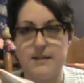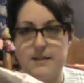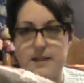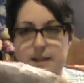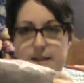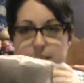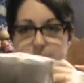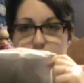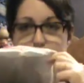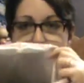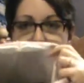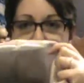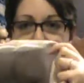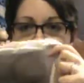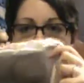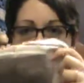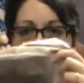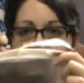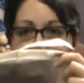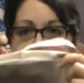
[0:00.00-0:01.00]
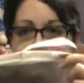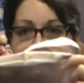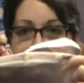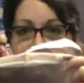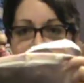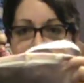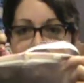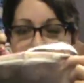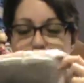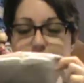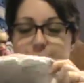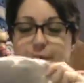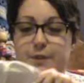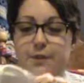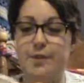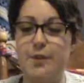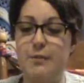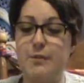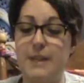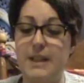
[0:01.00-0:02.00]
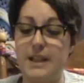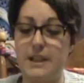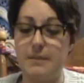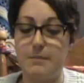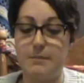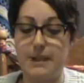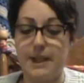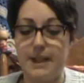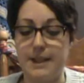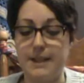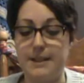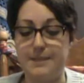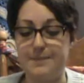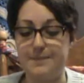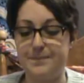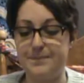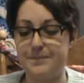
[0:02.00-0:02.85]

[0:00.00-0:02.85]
Like so much room for a medium bag.